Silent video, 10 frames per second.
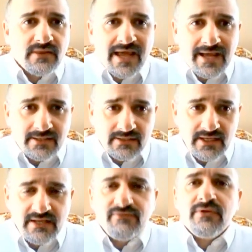that
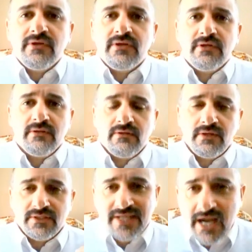even
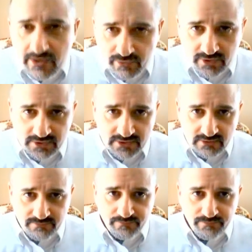the tyrants
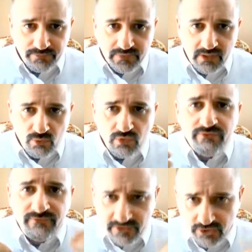
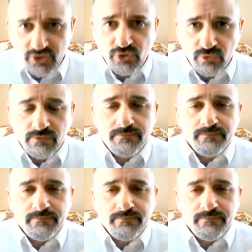would fear you.